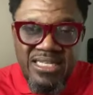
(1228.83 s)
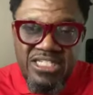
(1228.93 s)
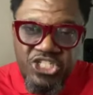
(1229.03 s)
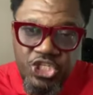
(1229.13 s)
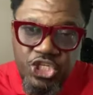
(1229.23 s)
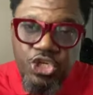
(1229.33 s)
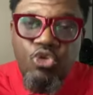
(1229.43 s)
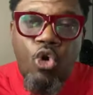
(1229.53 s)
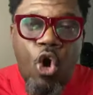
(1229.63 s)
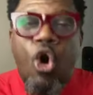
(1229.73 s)
to
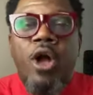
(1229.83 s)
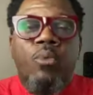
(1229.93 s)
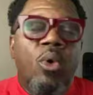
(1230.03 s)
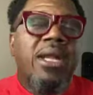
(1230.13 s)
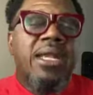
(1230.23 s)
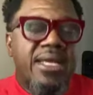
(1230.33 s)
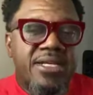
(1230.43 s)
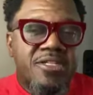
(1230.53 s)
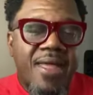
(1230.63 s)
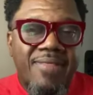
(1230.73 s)
chew on what it
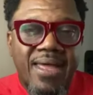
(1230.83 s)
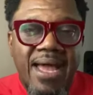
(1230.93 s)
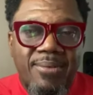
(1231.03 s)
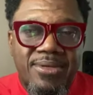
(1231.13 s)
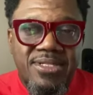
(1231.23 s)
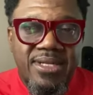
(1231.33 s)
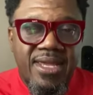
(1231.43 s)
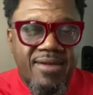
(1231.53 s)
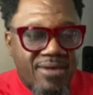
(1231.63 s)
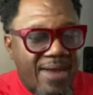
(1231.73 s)
is that God wants
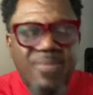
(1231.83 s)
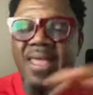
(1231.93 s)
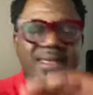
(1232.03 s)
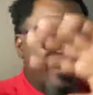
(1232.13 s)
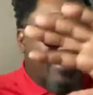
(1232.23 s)
you to give, right?